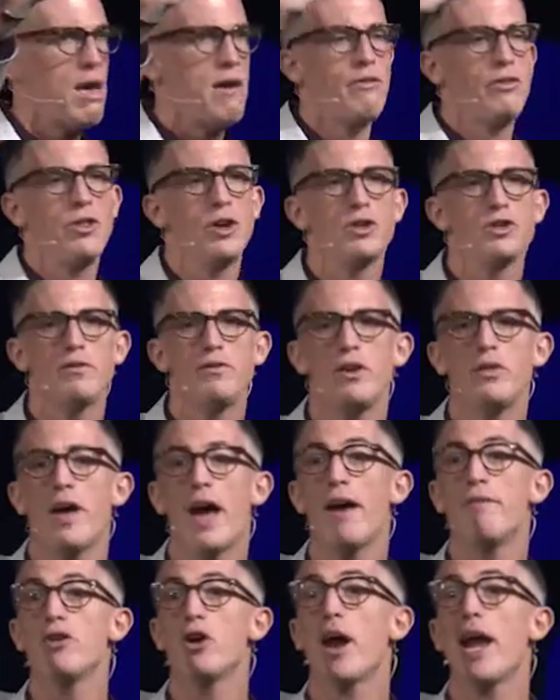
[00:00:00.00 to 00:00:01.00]
For those of you that
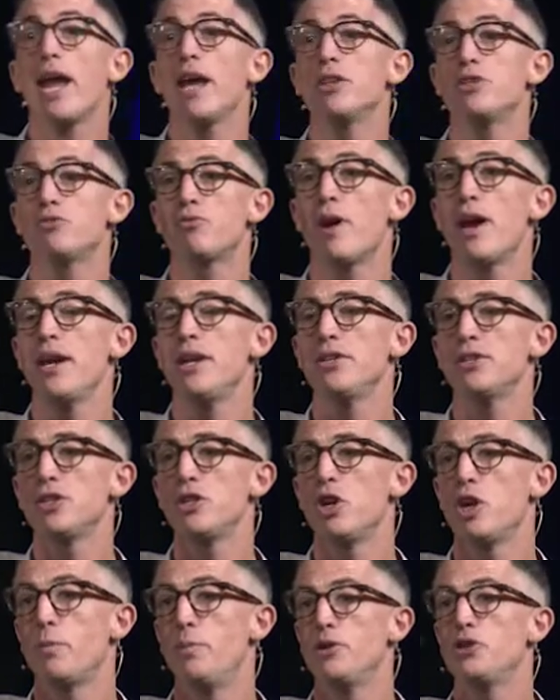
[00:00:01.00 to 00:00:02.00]
have your hands raised,
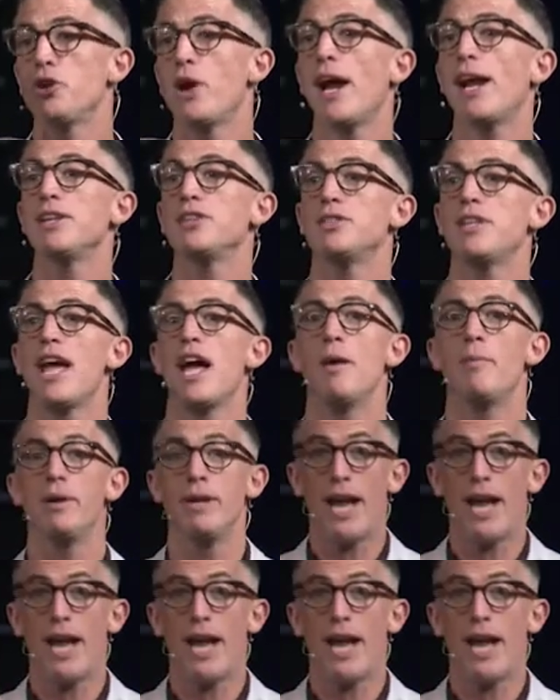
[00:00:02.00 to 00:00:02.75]
you can put your hands down.